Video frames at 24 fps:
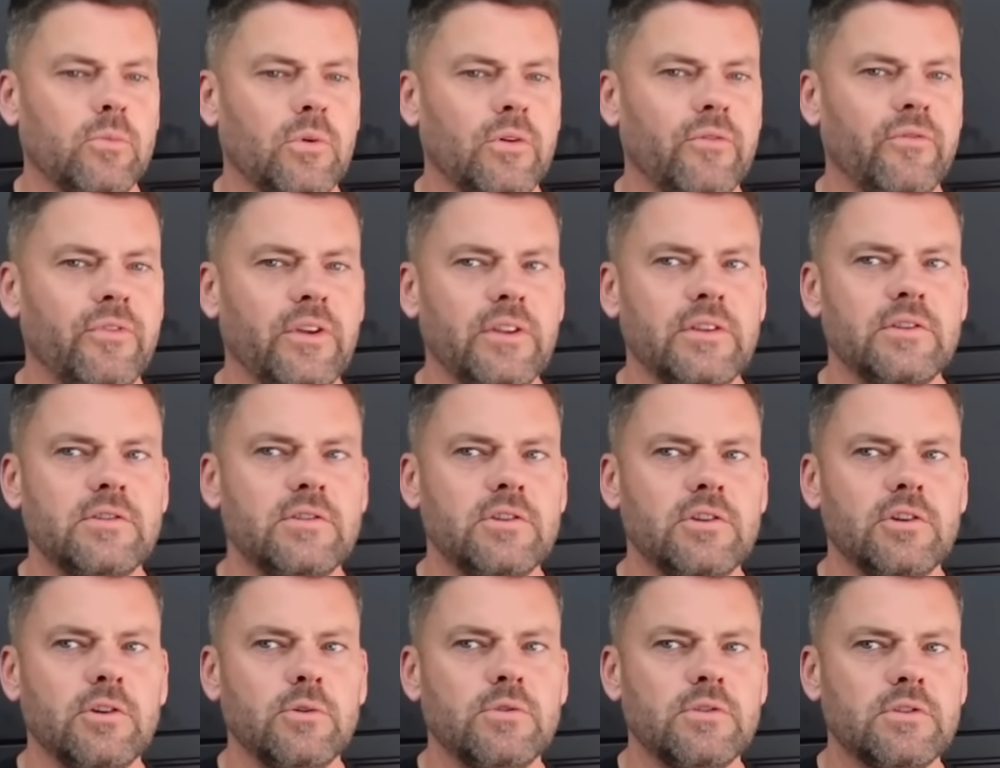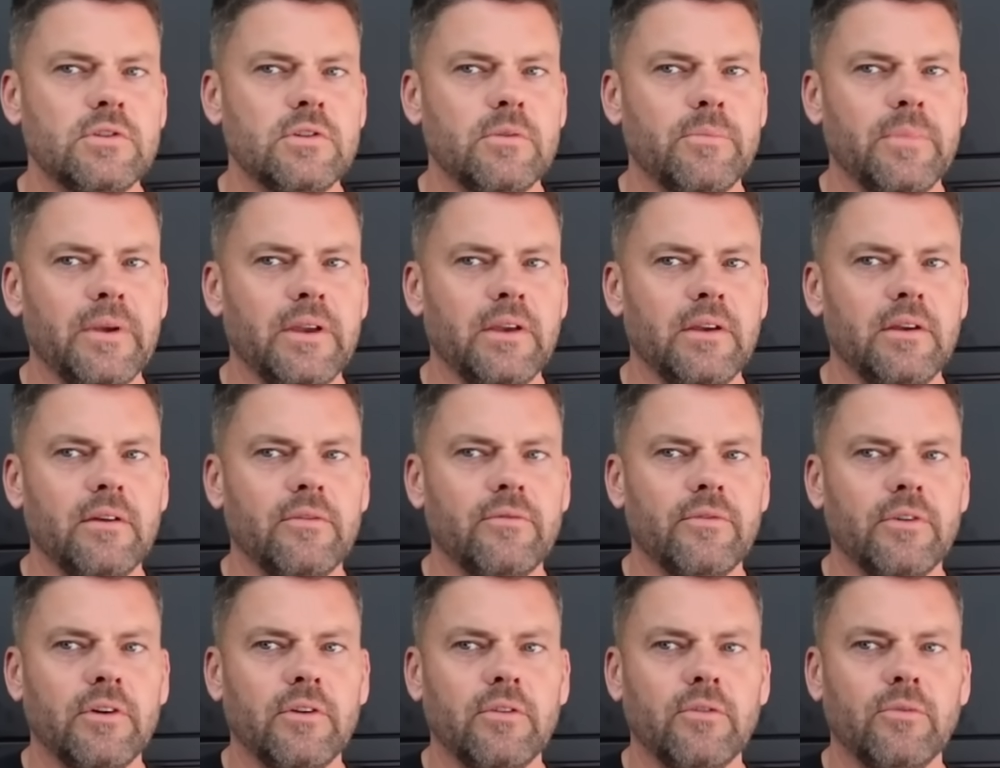what Vince used to be
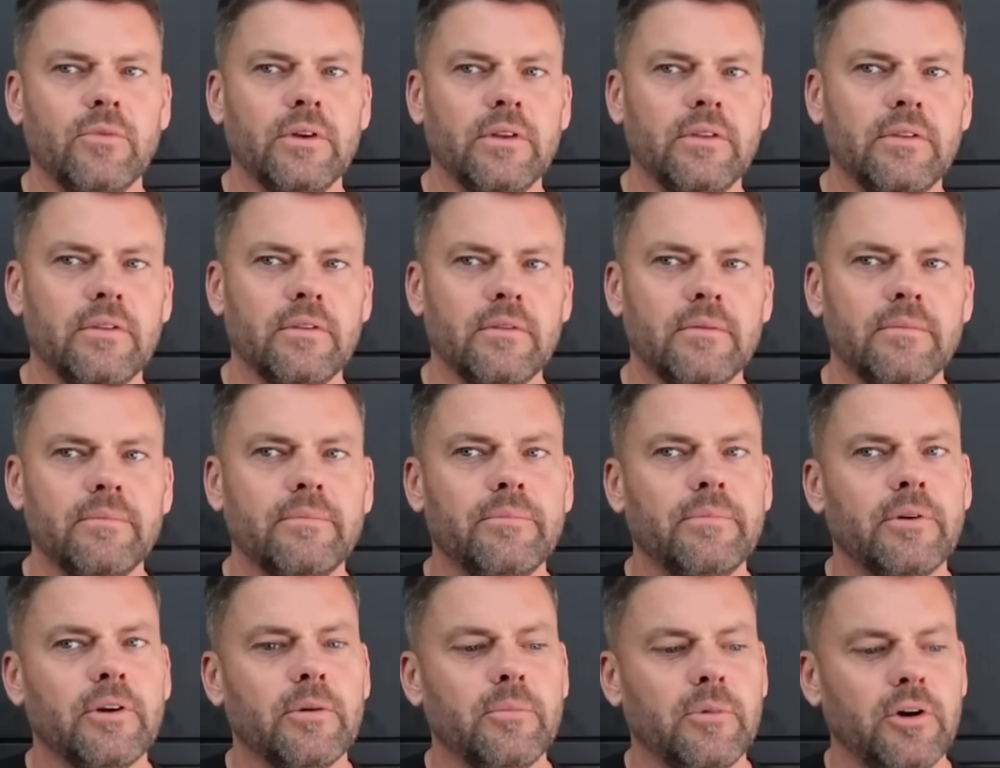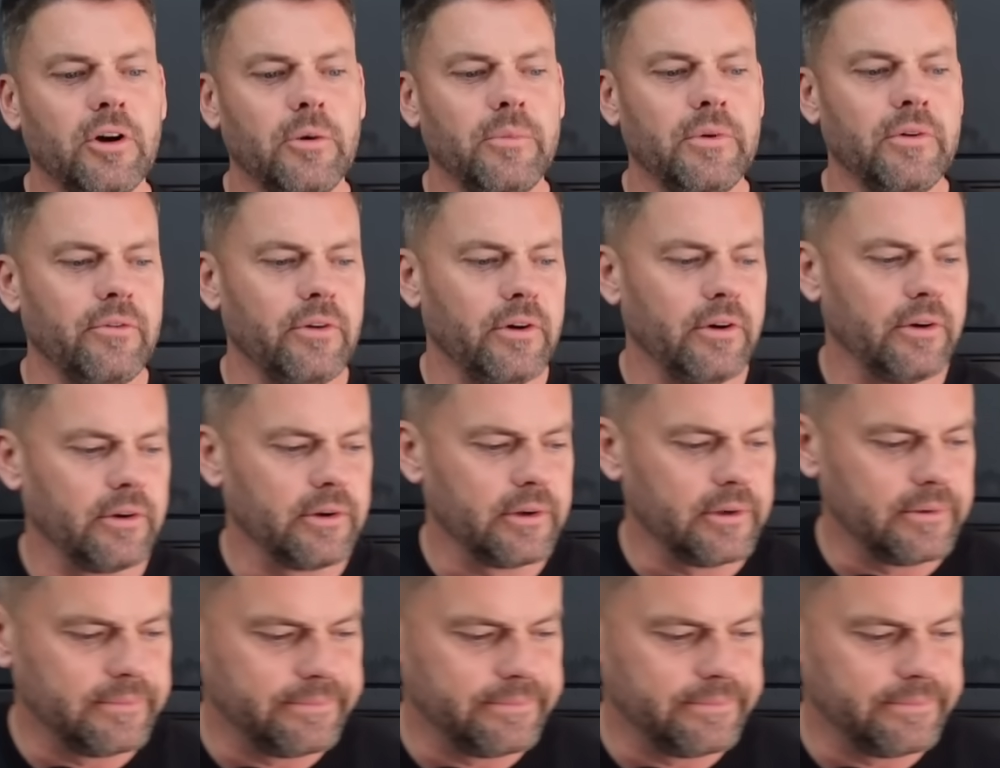involved with, but I might be wrong.